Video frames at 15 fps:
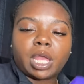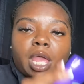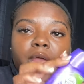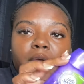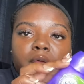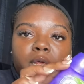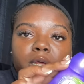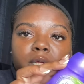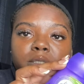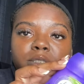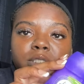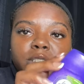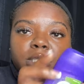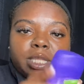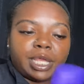I got
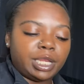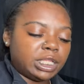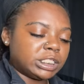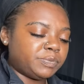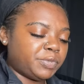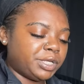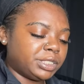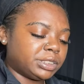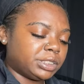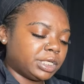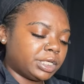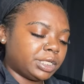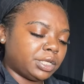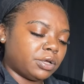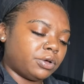just a Lady Speed stick
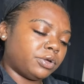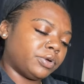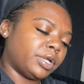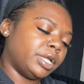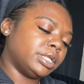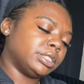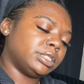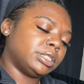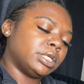deodorant,